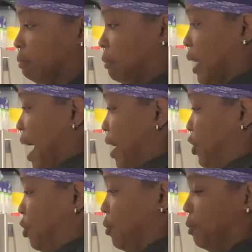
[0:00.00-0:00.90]
guide
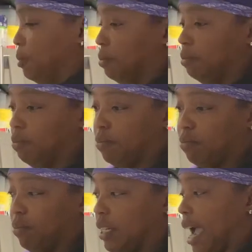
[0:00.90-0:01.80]
you
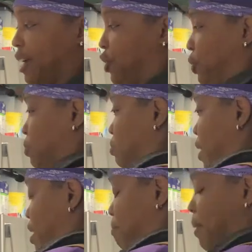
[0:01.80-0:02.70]
guide you,
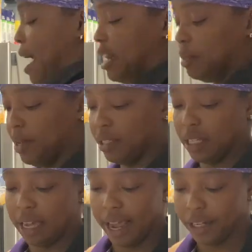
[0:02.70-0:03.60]
right? Pain is meant to
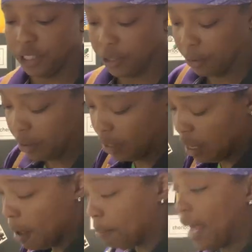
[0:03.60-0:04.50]
guide you.
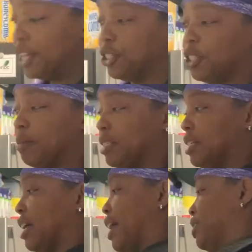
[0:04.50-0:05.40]
Pleasure is meant to
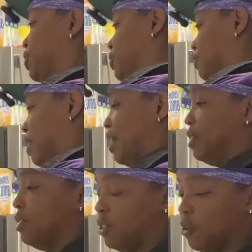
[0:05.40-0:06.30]
guide you, right?
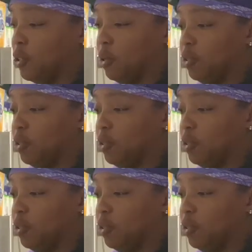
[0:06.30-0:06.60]
So it's always